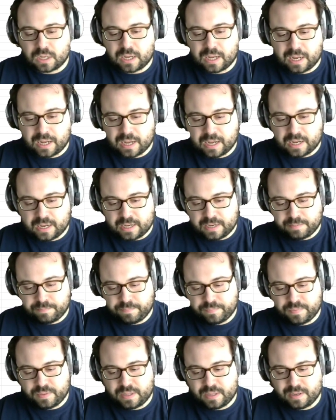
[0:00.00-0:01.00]

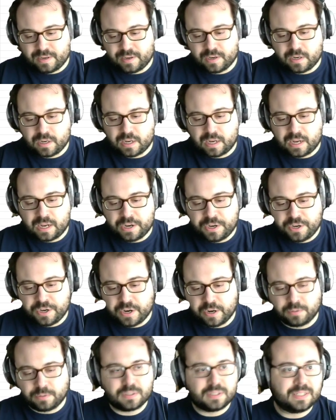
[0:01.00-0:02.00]
a
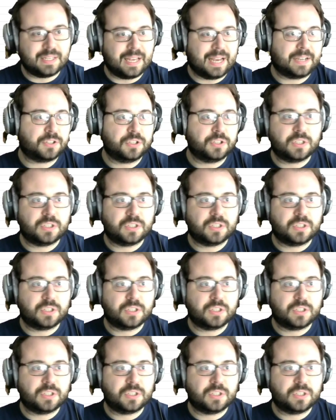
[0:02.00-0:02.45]
note section.